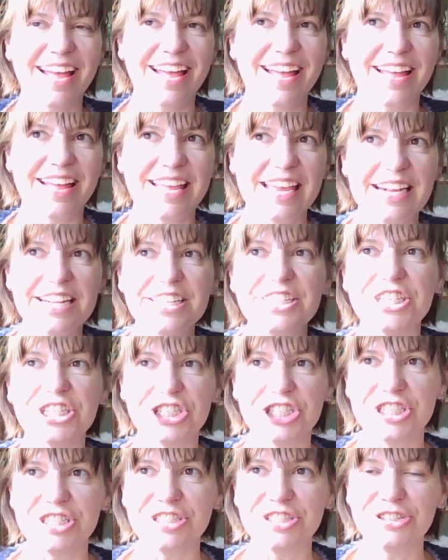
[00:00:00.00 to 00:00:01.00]
in
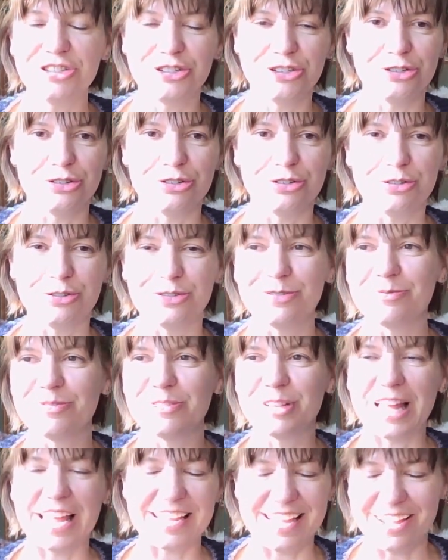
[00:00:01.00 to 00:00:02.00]
addition to
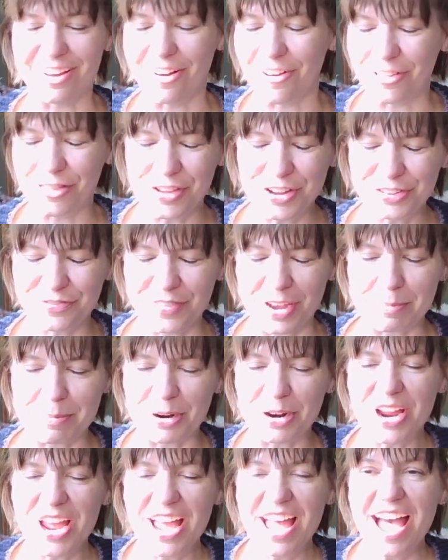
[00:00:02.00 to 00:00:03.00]
liking all things
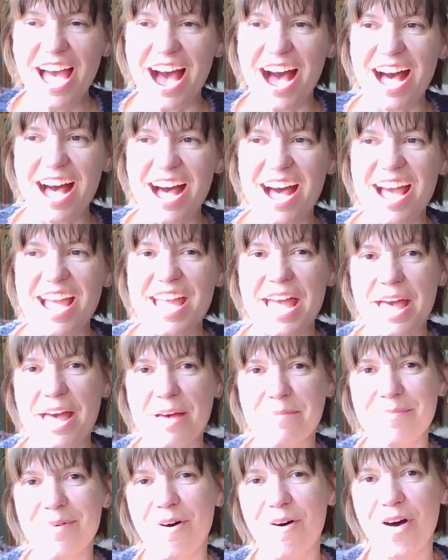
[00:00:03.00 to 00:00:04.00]
fiber, I
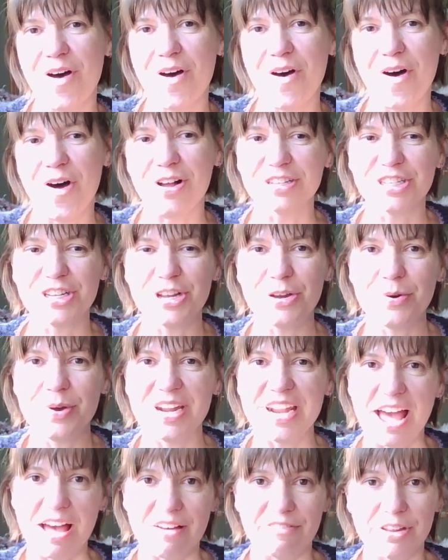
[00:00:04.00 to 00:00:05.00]
am also an
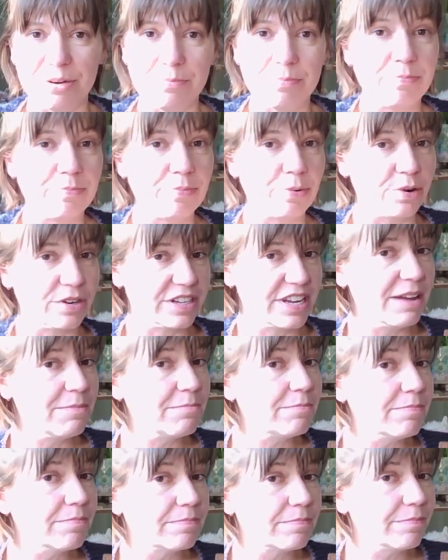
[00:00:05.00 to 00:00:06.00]
avid board
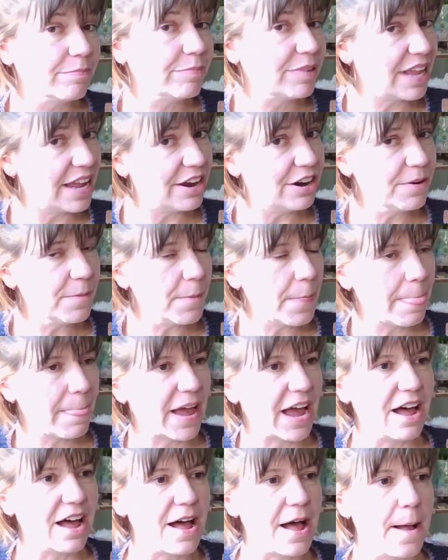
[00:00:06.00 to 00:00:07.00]
game player.
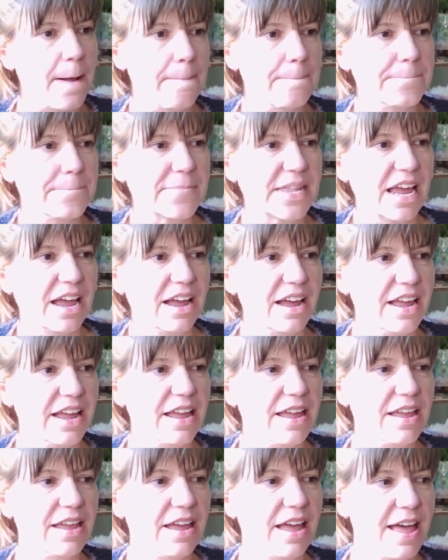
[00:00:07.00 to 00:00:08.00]

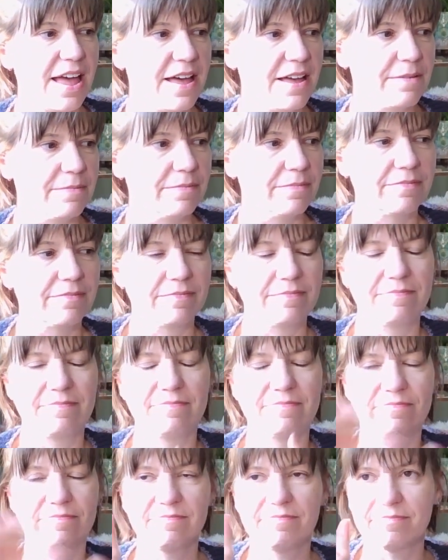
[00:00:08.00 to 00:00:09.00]
I am
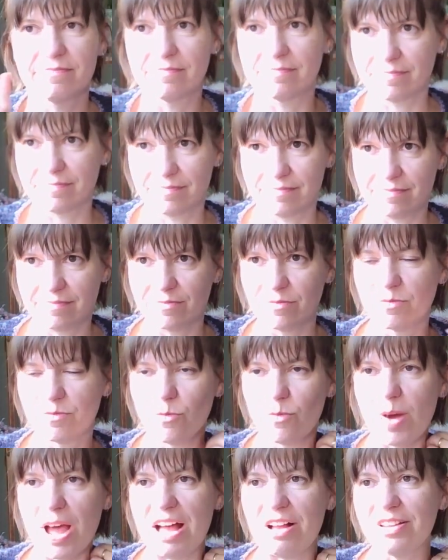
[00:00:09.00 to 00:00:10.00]

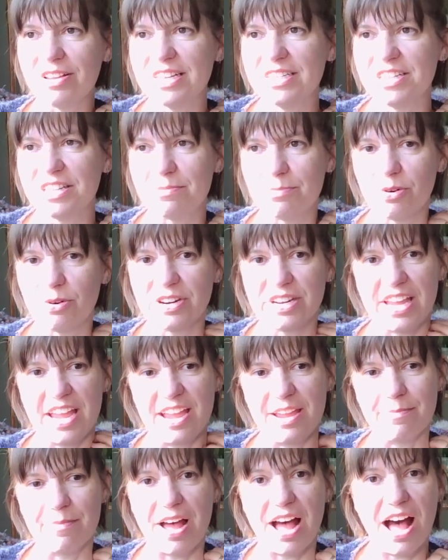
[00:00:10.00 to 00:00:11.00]
well into the board
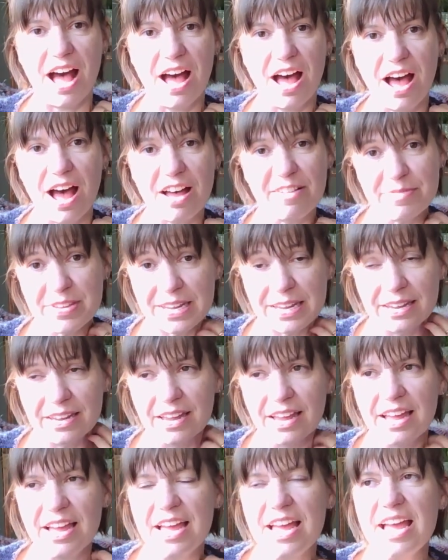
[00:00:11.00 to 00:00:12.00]
game hobby,
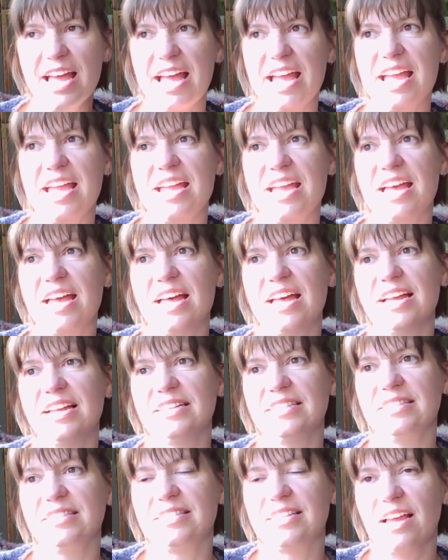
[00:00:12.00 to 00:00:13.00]
and